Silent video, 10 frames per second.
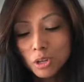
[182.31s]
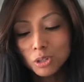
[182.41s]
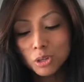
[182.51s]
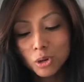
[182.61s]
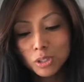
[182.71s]

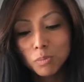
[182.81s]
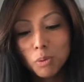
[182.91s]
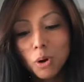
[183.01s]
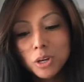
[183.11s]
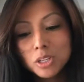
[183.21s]
So it's
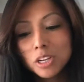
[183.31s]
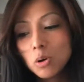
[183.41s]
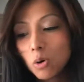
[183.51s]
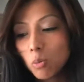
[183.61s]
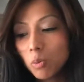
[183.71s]
important to
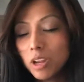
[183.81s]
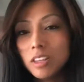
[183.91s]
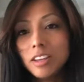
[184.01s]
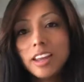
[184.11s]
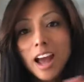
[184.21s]

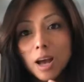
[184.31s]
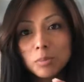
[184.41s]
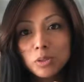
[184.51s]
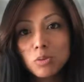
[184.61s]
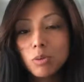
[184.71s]
incorporate the
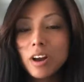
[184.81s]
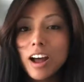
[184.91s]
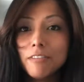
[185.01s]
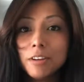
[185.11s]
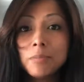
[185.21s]
gaps where we're
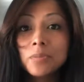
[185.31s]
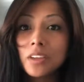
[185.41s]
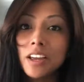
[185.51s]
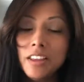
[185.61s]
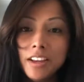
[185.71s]
having.
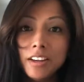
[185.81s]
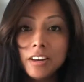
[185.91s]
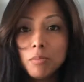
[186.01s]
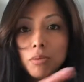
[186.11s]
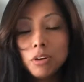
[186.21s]
And
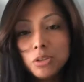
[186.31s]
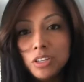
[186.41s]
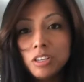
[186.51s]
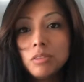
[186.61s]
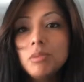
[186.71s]
then
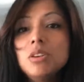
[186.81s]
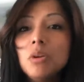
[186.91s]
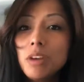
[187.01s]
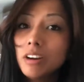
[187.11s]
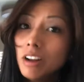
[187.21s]
protein, we
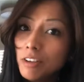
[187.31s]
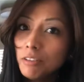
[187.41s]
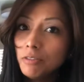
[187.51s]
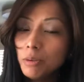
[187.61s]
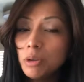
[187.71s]
don't get enough
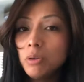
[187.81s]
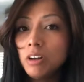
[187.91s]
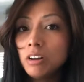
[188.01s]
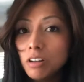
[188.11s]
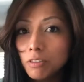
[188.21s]
of it. We don't
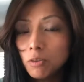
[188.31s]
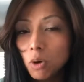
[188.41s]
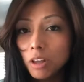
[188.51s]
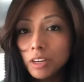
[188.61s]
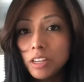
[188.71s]
get enough of
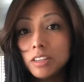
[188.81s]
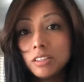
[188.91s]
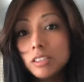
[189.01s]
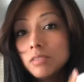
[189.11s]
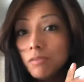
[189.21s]
quality.
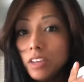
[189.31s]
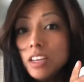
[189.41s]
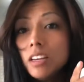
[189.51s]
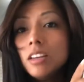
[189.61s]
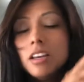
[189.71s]
This is
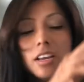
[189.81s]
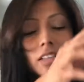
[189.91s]
vegan.